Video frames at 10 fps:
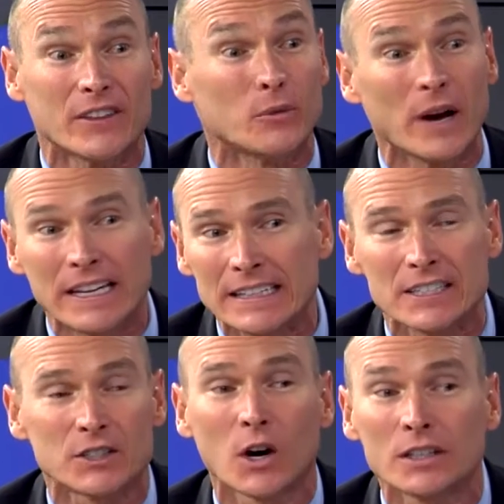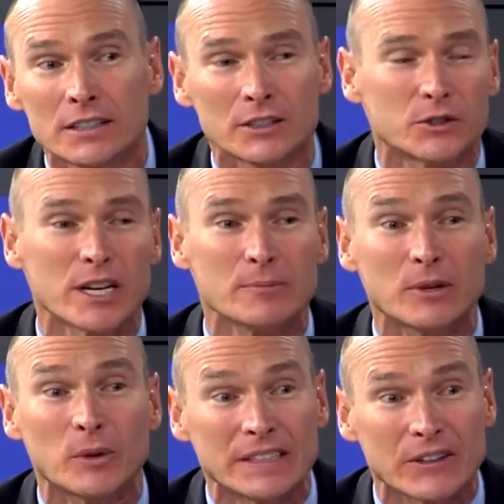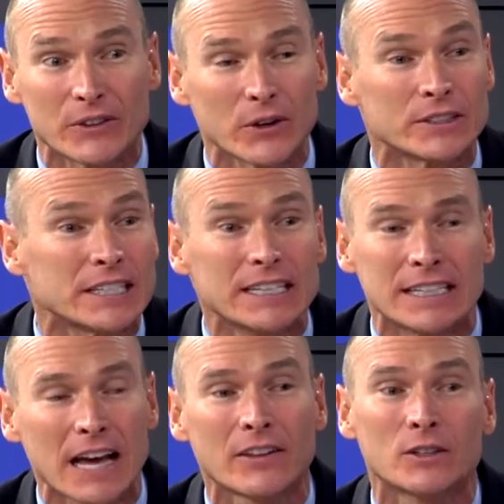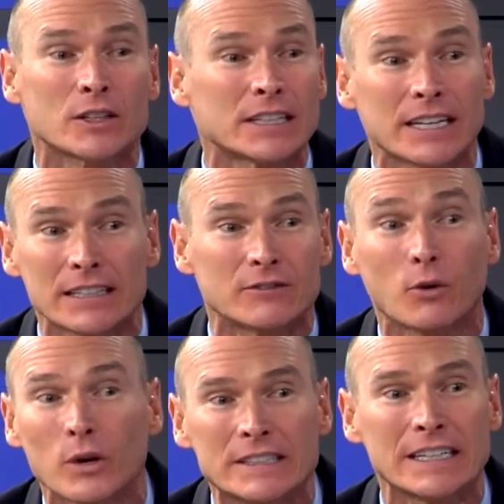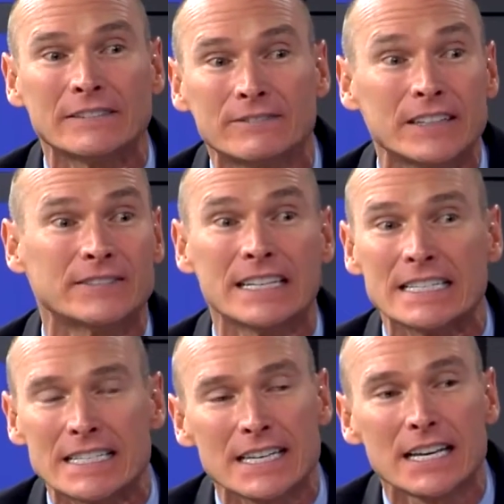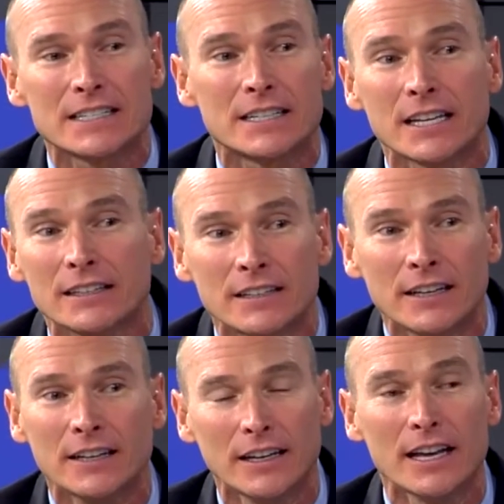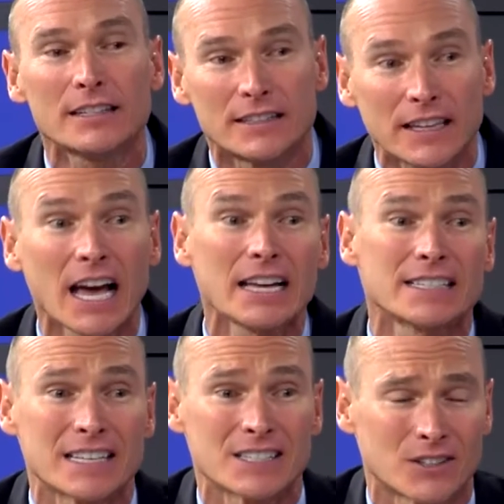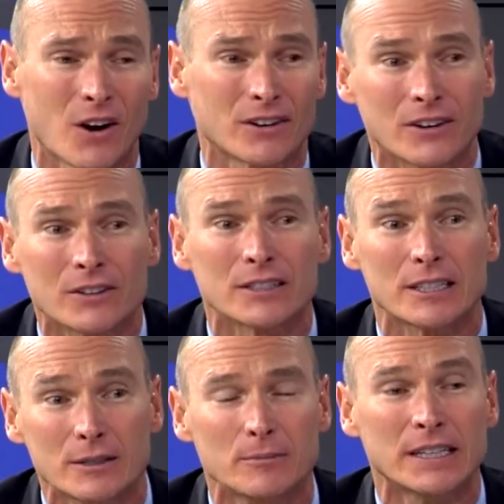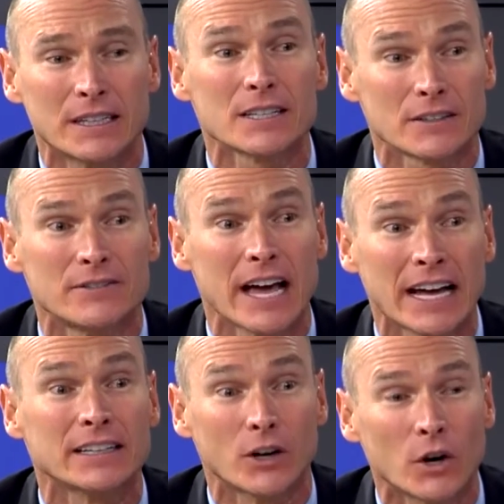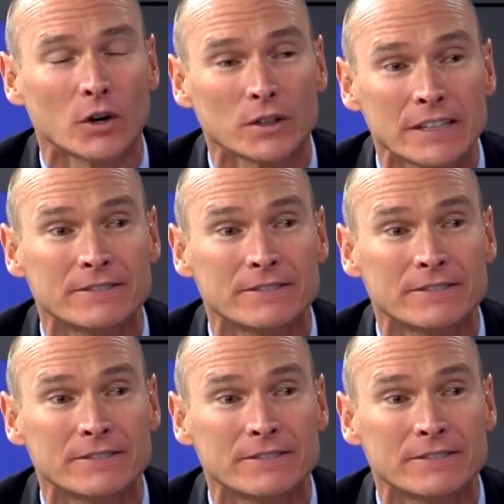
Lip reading: than waiting to start their treatment when they're 13. Now they're looking at 14, 15, 16. It's nice to start early because of that early